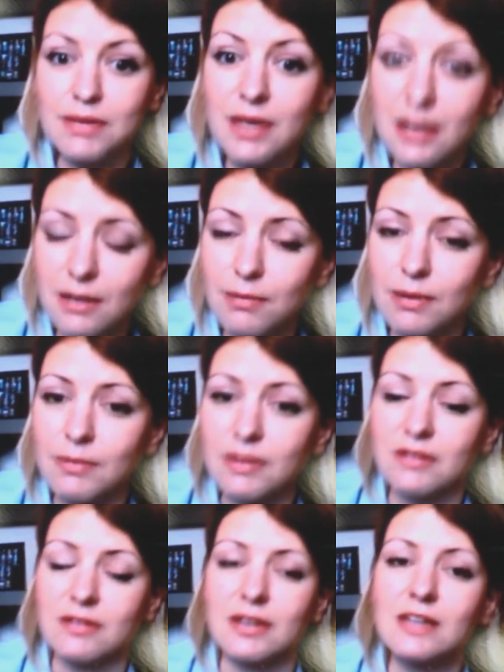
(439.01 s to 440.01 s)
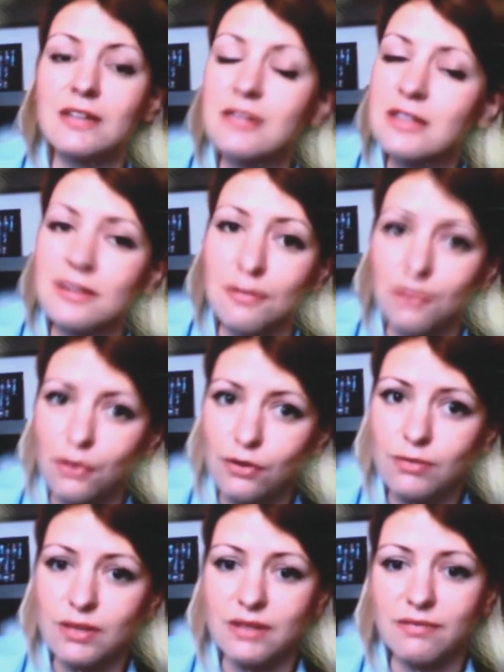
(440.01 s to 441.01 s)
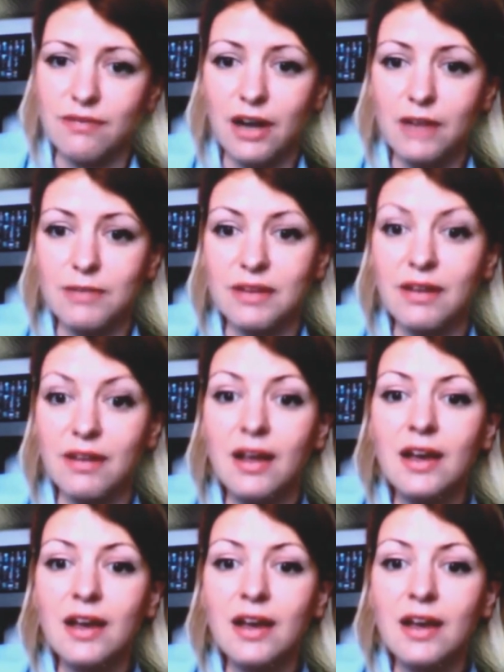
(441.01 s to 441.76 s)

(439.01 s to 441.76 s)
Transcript: being implemented in this informal environment,